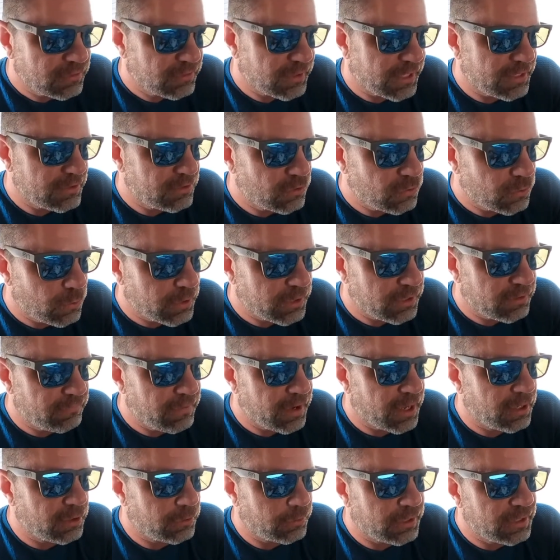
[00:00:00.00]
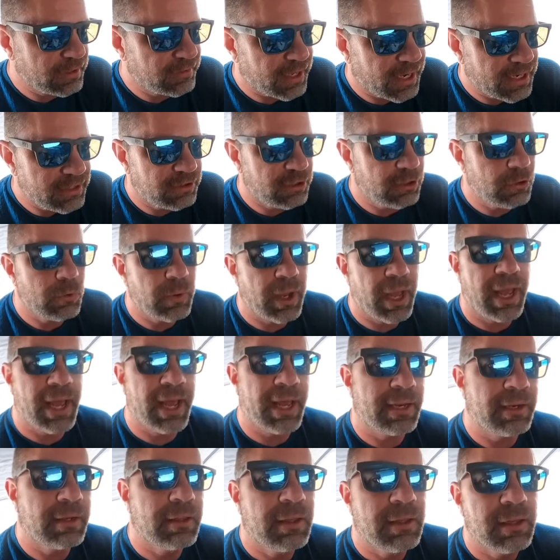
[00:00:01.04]
say, 25 degrees, I do
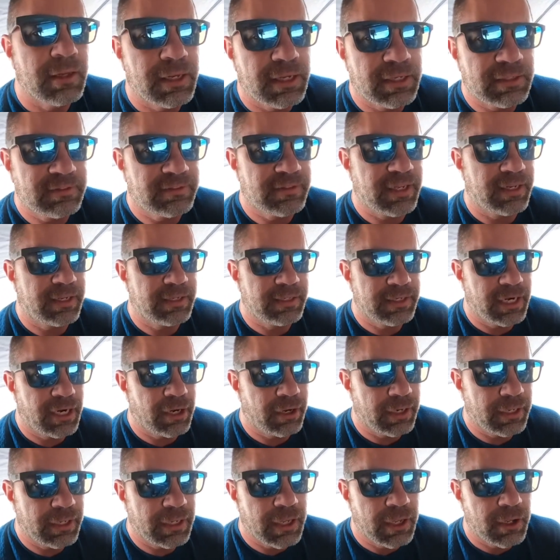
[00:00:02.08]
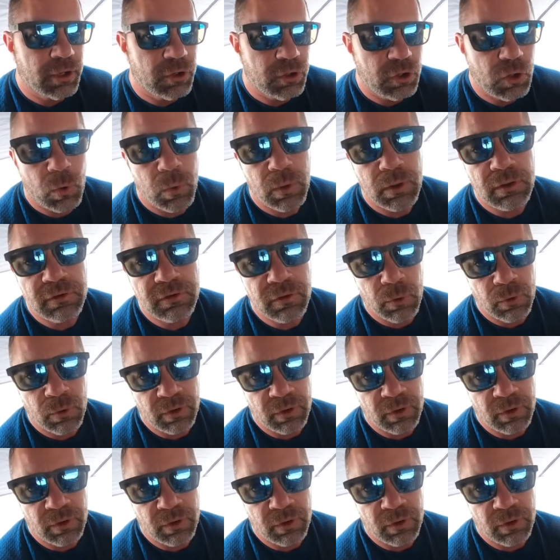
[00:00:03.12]
add a secondary quilt